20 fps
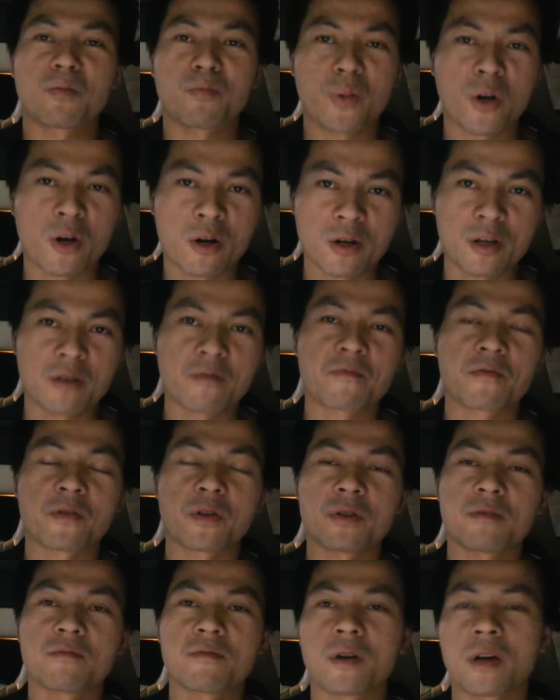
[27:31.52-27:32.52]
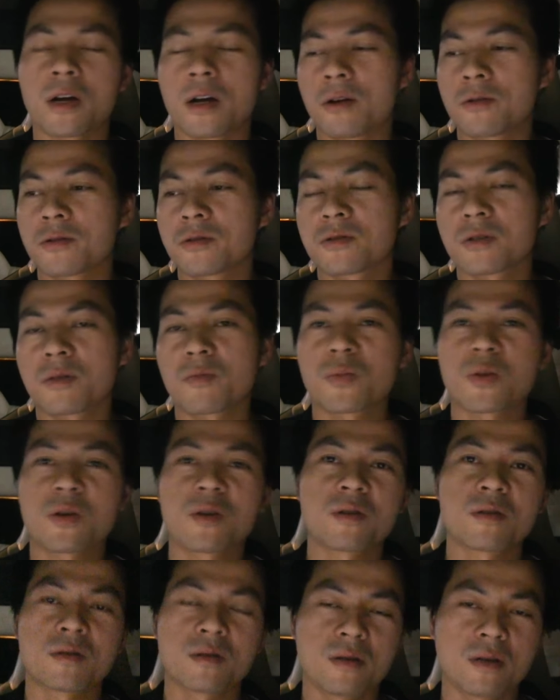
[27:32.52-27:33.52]
Park in front of the house or
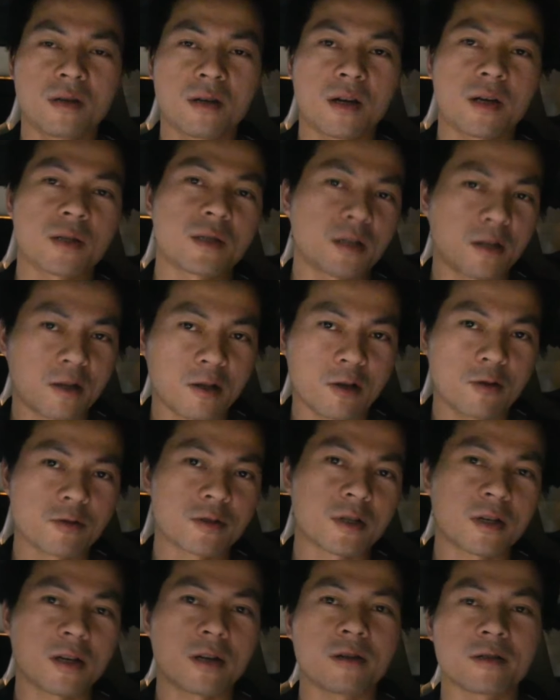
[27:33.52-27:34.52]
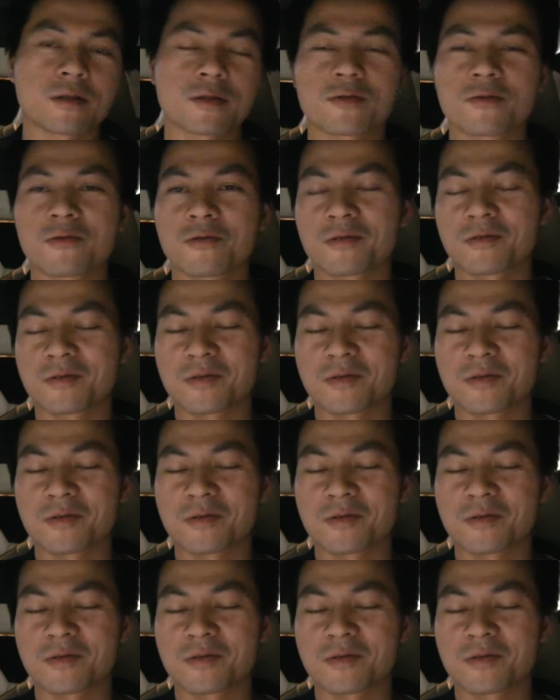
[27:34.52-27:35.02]
something, yeah, and then close the garage door.